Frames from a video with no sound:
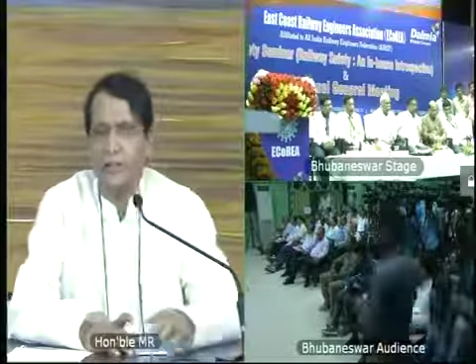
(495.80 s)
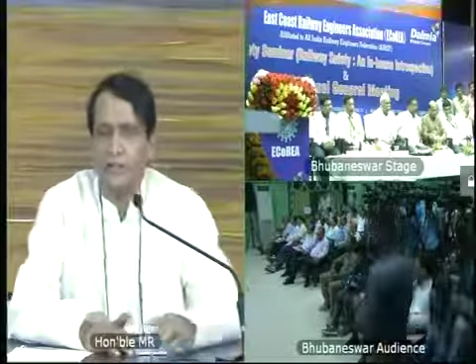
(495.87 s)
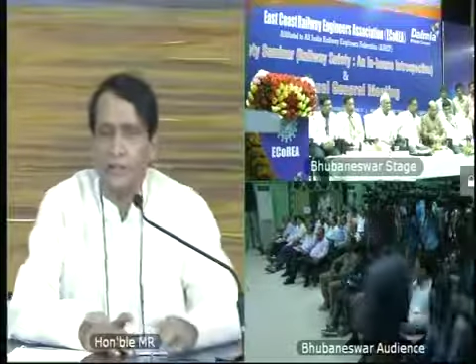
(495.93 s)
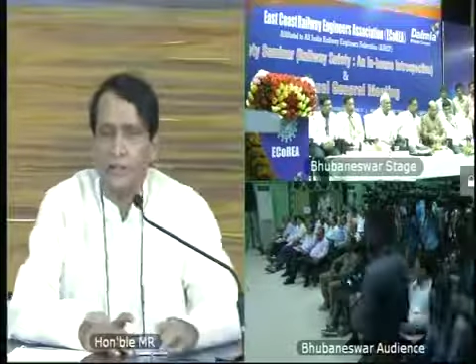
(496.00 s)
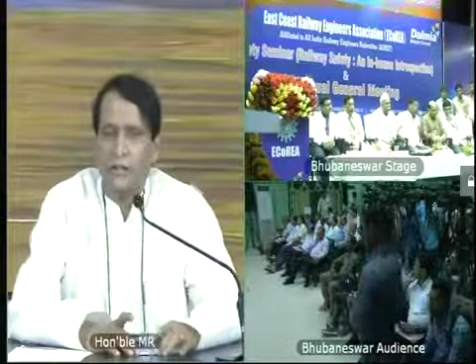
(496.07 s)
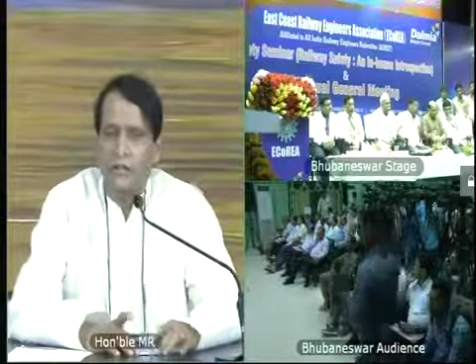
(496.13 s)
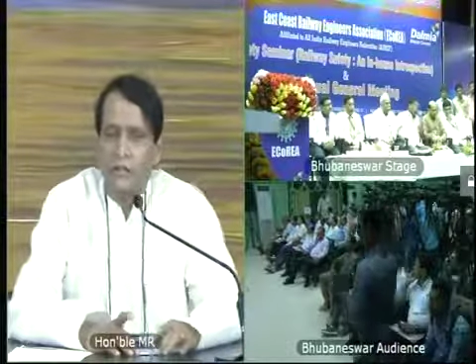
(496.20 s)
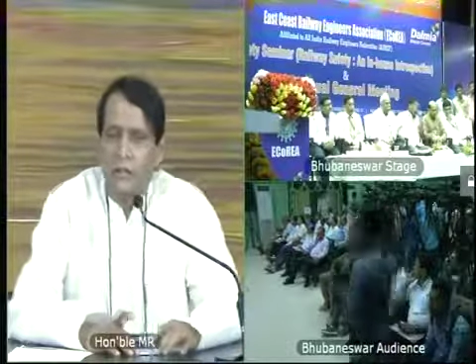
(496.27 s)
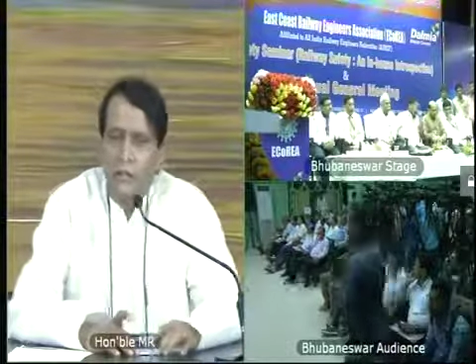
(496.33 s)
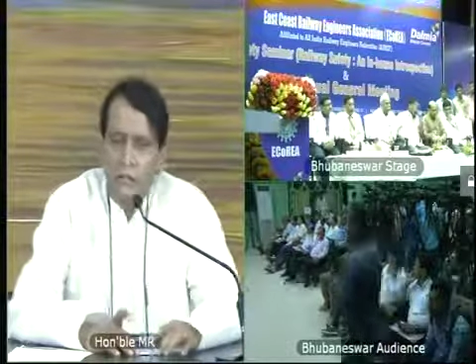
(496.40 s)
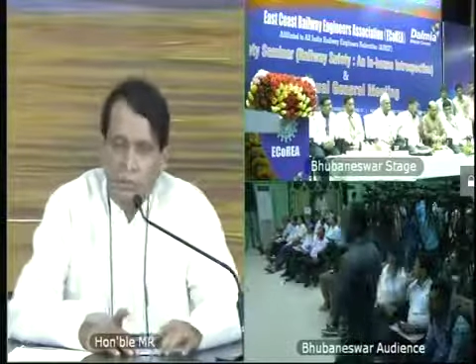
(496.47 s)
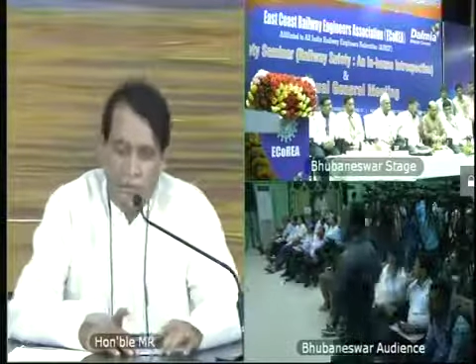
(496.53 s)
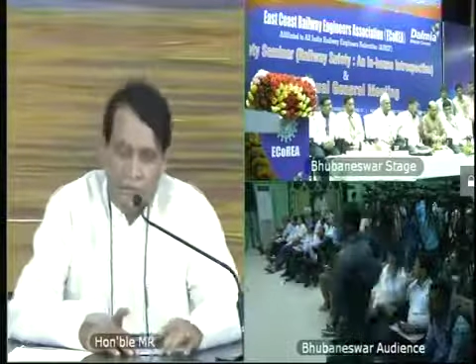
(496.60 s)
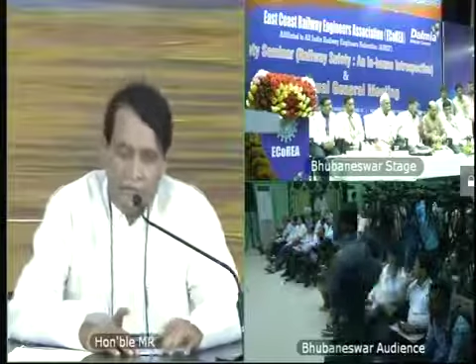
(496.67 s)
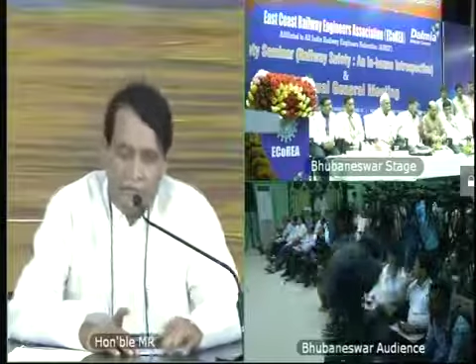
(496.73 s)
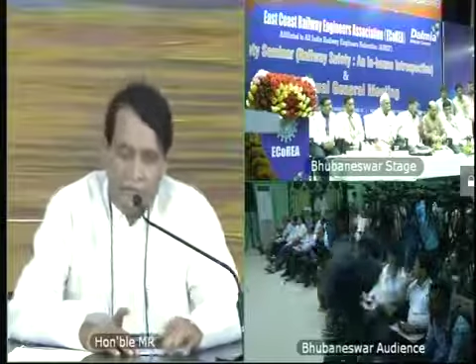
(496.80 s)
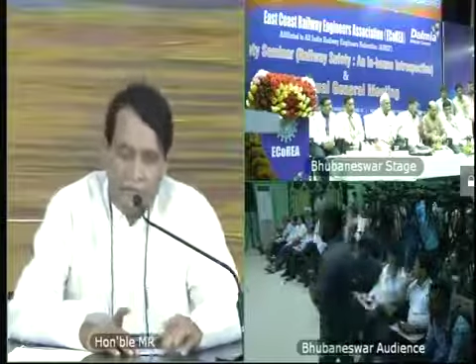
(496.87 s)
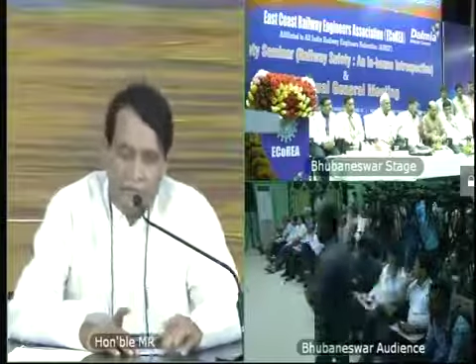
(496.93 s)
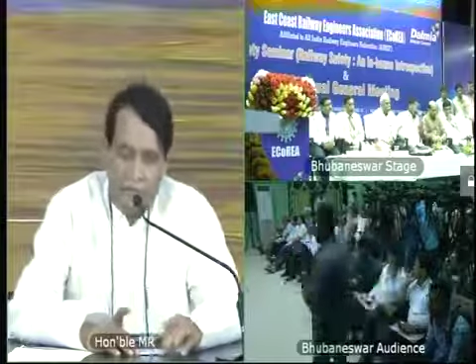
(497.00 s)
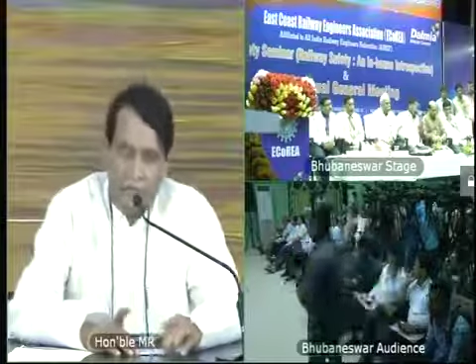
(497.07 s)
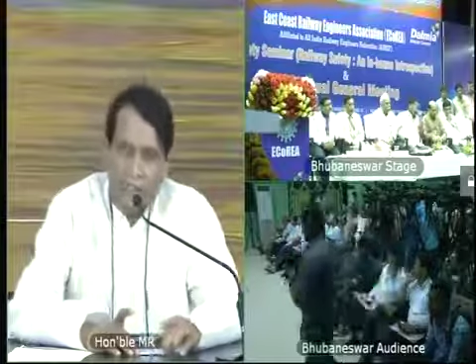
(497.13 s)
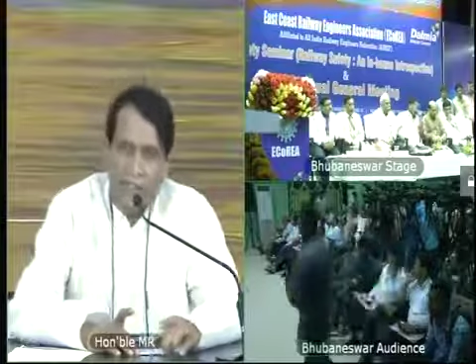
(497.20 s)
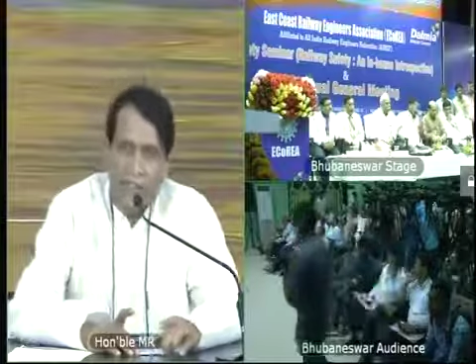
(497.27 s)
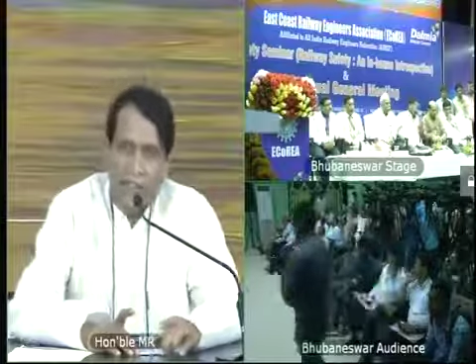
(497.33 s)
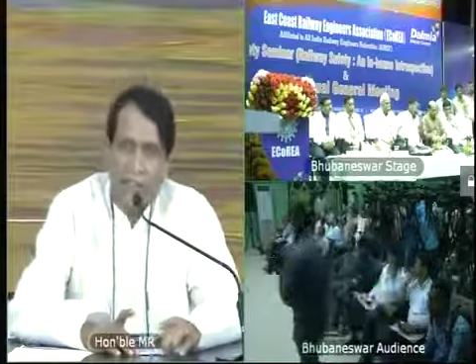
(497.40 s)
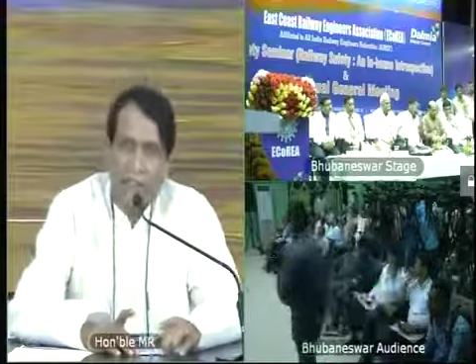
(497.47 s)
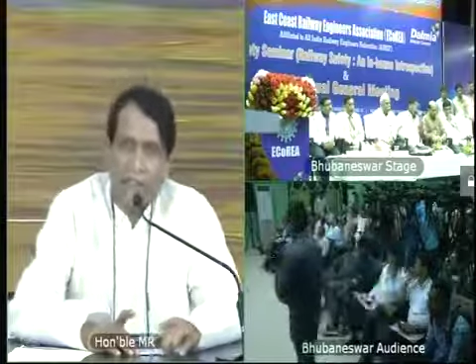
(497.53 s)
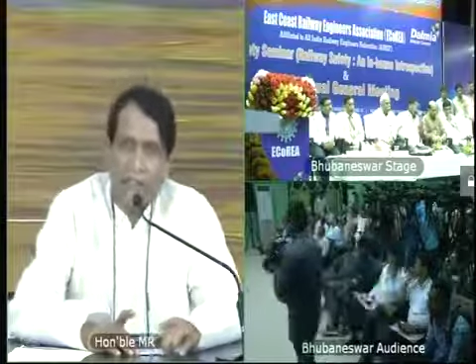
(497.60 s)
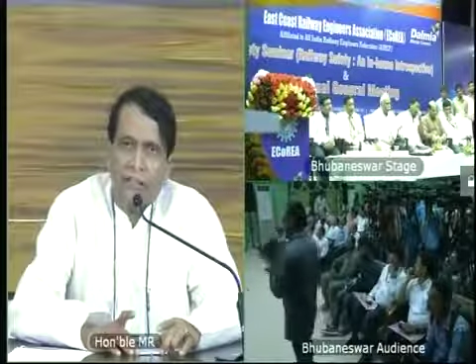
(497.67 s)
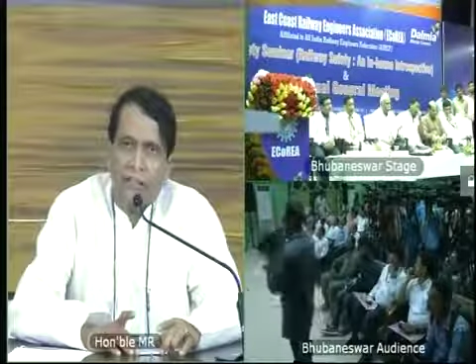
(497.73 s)
you will get adequately
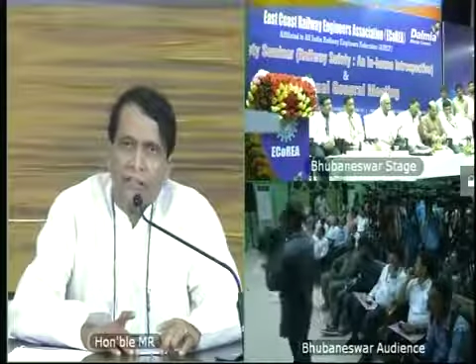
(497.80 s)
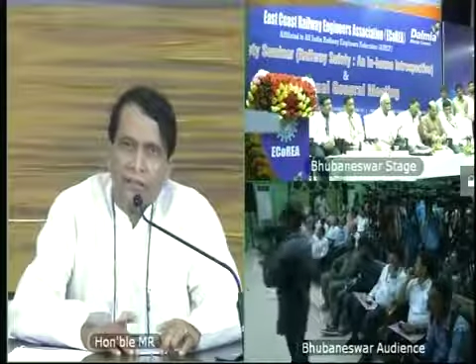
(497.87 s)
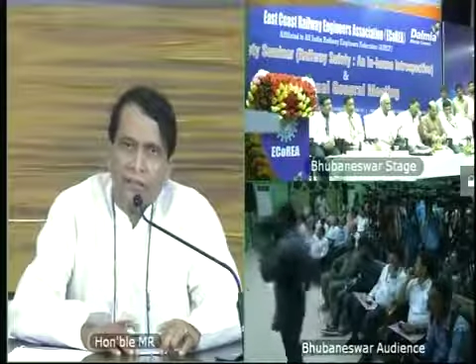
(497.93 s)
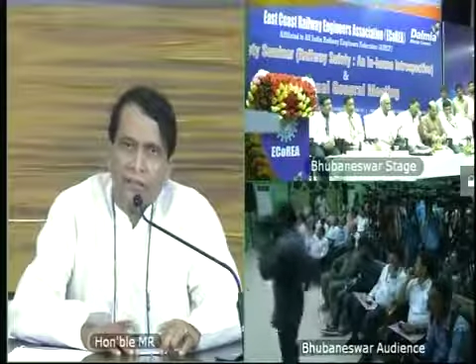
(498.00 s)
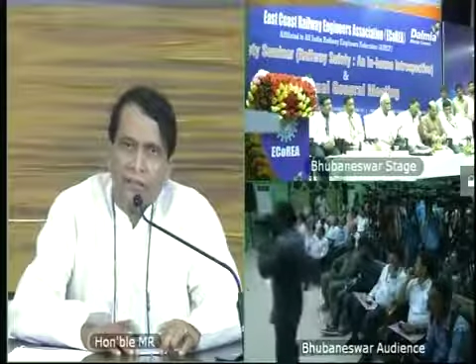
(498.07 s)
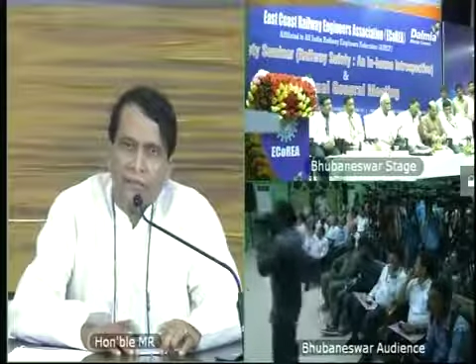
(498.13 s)
motivated,